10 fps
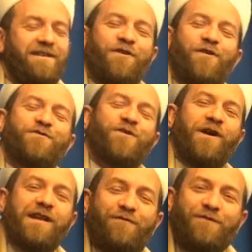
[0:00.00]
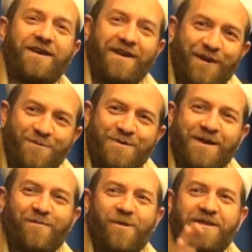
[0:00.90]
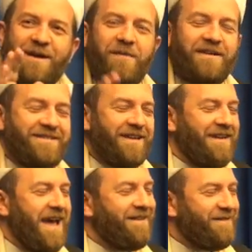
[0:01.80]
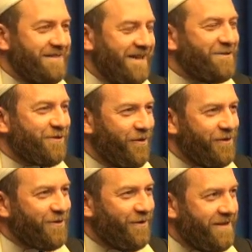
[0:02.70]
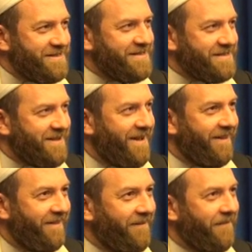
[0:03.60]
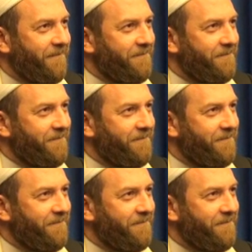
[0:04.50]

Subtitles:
you know, so he lived year then with him until that teacher also is dying.